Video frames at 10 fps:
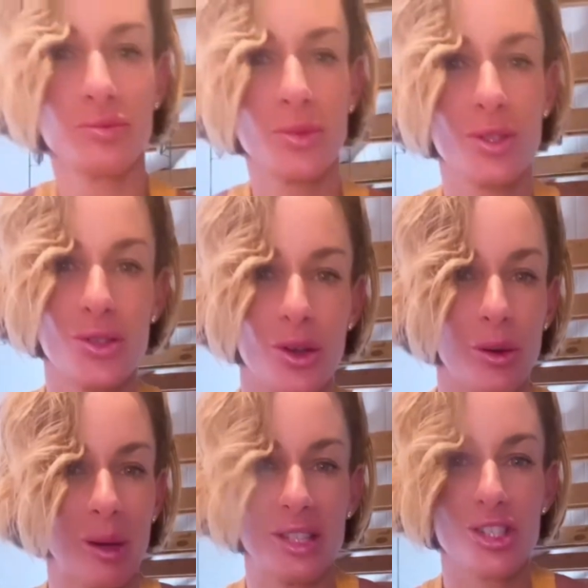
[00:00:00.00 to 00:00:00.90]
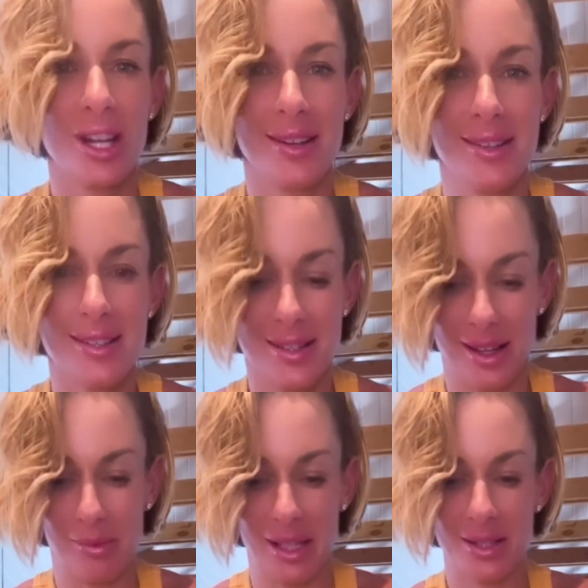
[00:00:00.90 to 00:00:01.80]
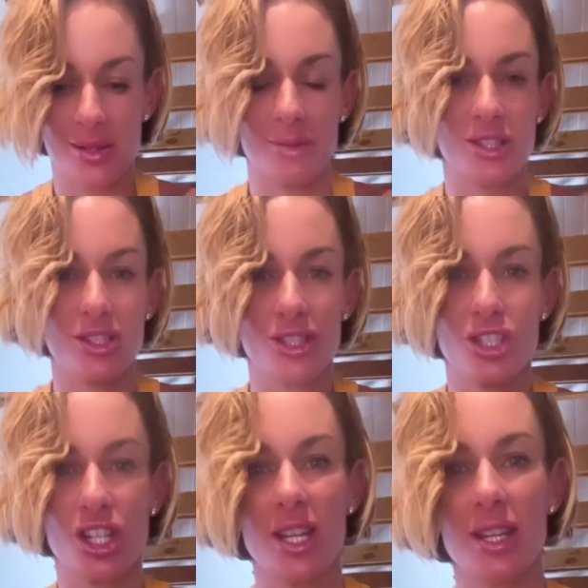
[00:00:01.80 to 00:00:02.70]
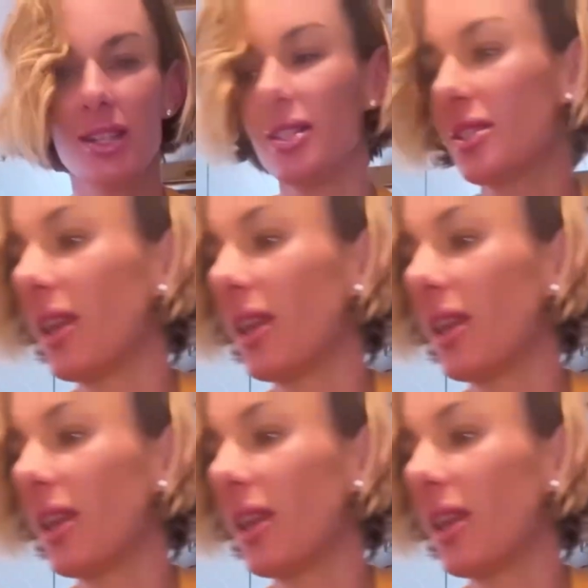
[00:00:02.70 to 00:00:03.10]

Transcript: So my cheddars and my Swiss cheese.